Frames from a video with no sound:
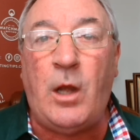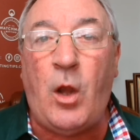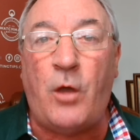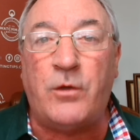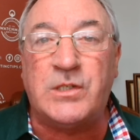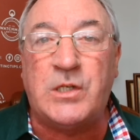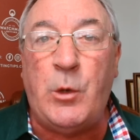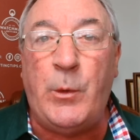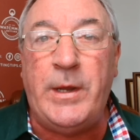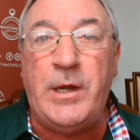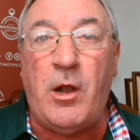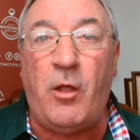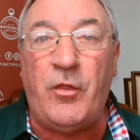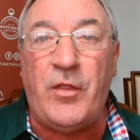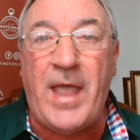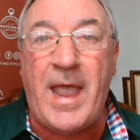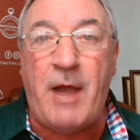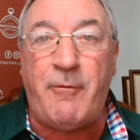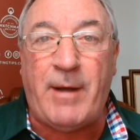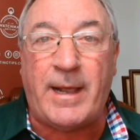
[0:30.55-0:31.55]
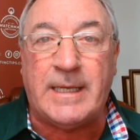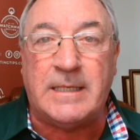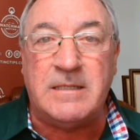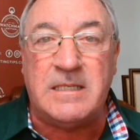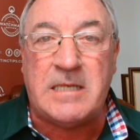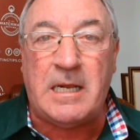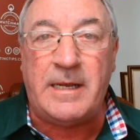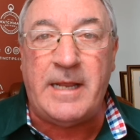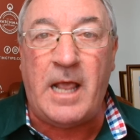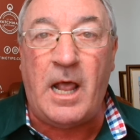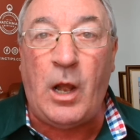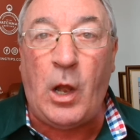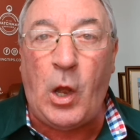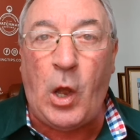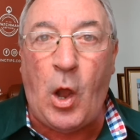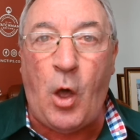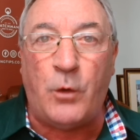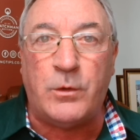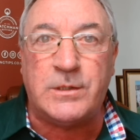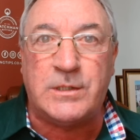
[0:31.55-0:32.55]
Lots going on there, I can tell you,
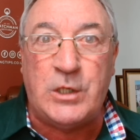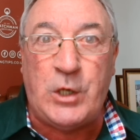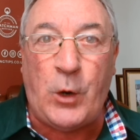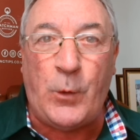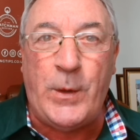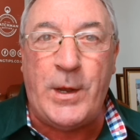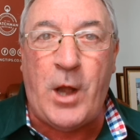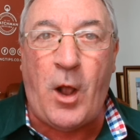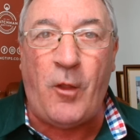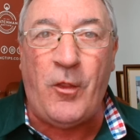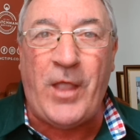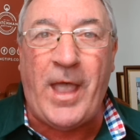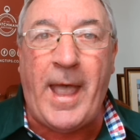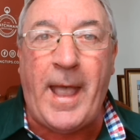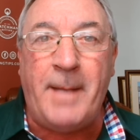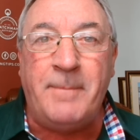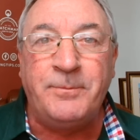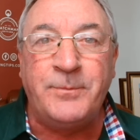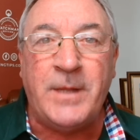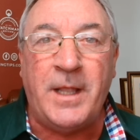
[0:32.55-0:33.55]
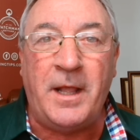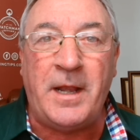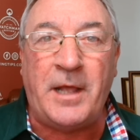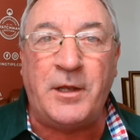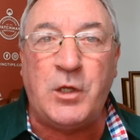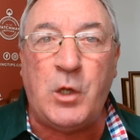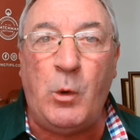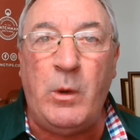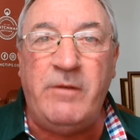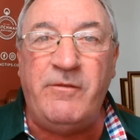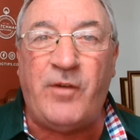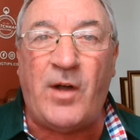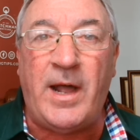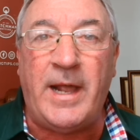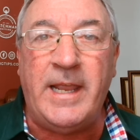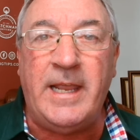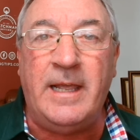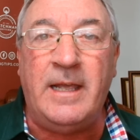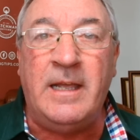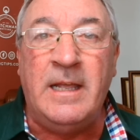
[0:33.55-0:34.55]
lots going on there. And I do
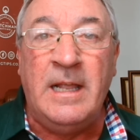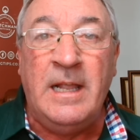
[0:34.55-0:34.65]
invite you